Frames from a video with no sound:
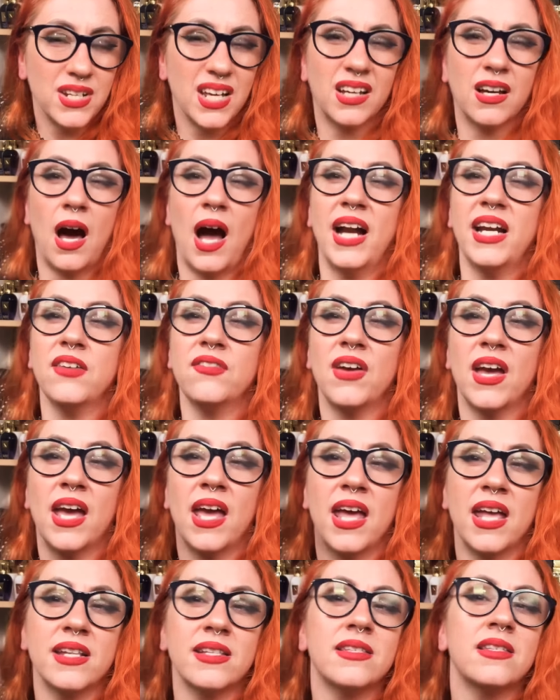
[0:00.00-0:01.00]
It kind of
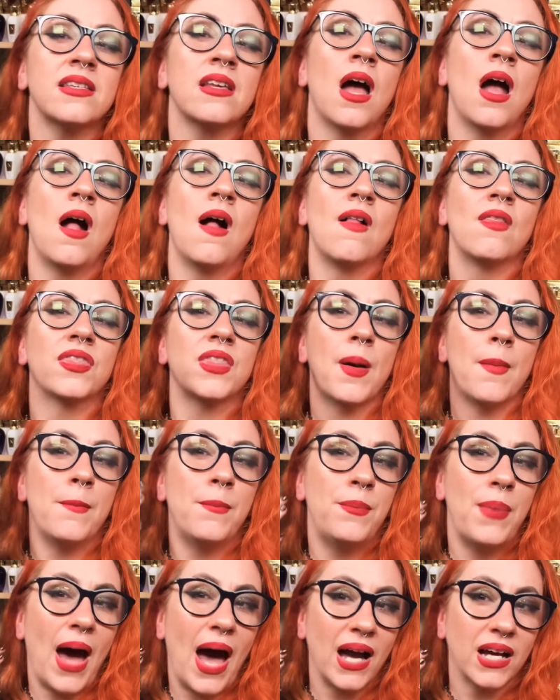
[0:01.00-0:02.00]
hits the
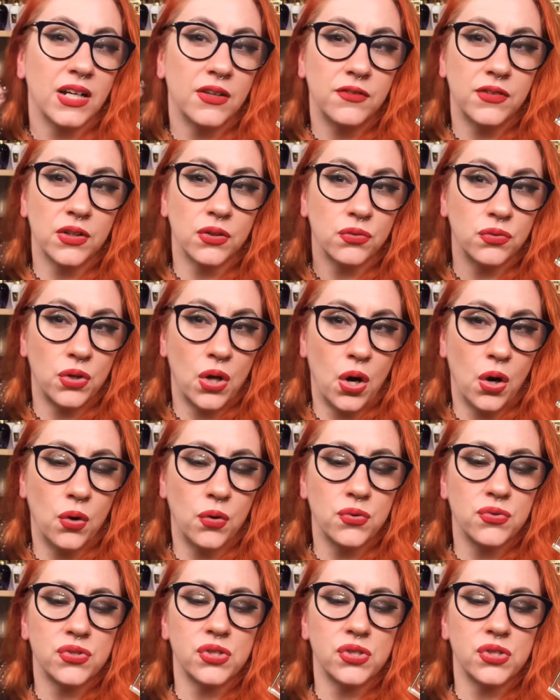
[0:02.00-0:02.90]
back of your nose.